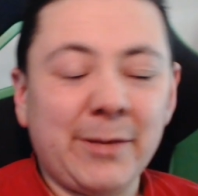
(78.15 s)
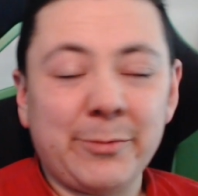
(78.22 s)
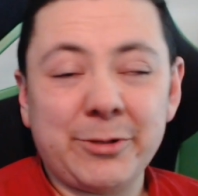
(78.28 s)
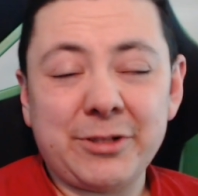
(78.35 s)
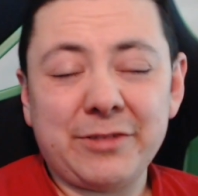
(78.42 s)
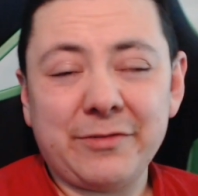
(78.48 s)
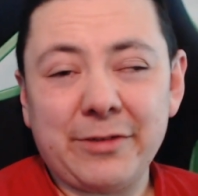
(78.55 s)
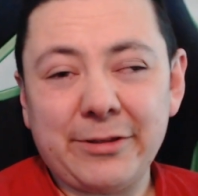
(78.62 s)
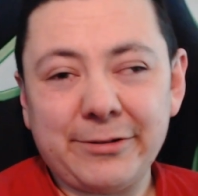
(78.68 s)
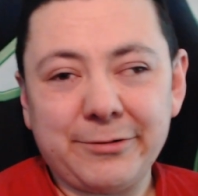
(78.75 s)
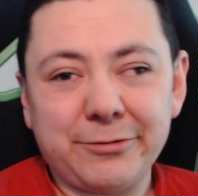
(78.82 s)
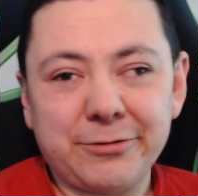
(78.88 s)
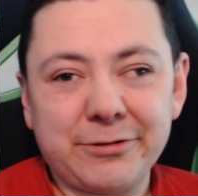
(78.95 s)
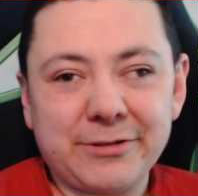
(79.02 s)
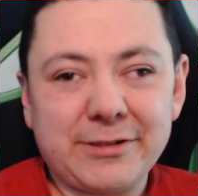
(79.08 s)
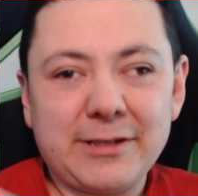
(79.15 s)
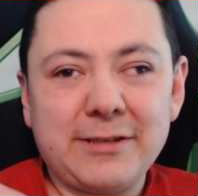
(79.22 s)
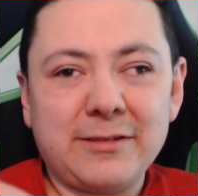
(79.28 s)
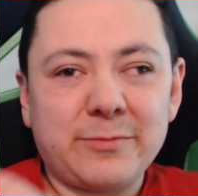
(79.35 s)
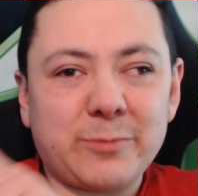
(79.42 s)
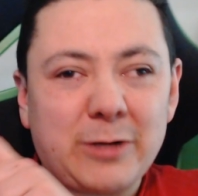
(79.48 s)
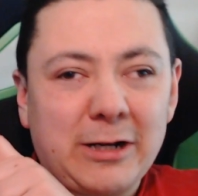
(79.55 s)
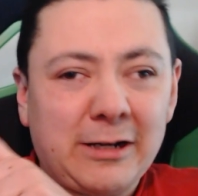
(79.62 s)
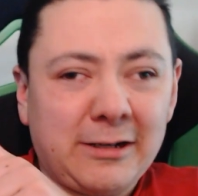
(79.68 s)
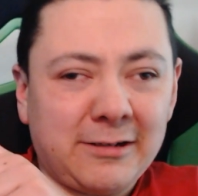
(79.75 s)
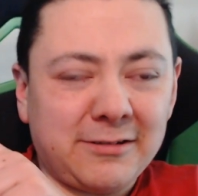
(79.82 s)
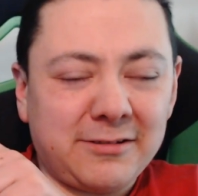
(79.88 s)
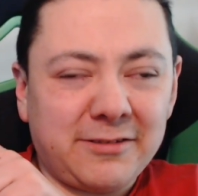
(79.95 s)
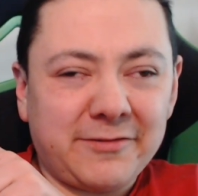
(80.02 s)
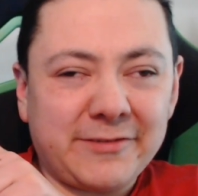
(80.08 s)
a bunch of other courses,
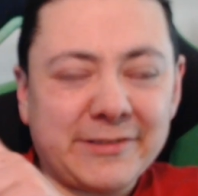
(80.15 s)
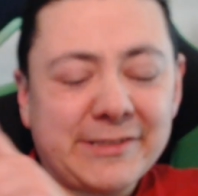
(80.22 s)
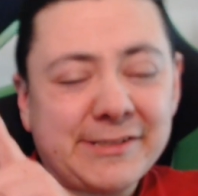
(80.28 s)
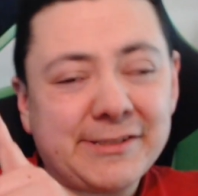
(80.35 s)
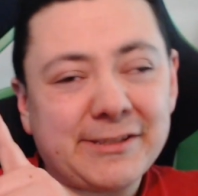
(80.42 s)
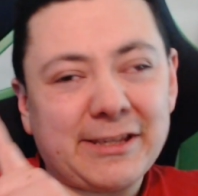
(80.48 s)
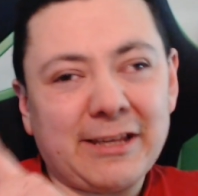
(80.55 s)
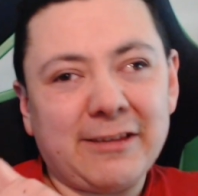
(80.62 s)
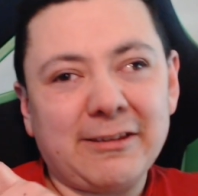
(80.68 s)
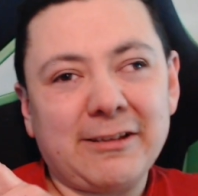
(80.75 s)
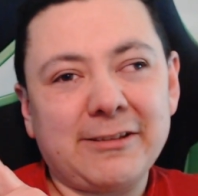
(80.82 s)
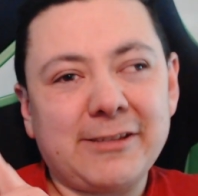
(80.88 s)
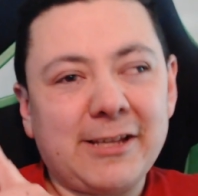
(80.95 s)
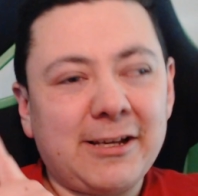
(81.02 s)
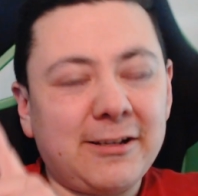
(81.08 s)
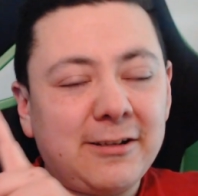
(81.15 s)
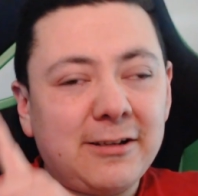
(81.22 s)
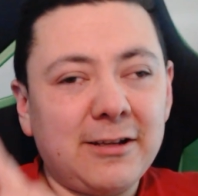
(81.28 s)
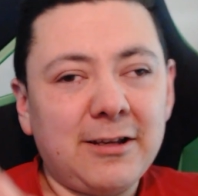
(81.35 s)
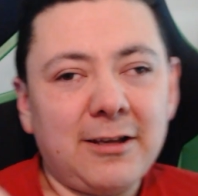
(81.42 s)
products, services, things like that.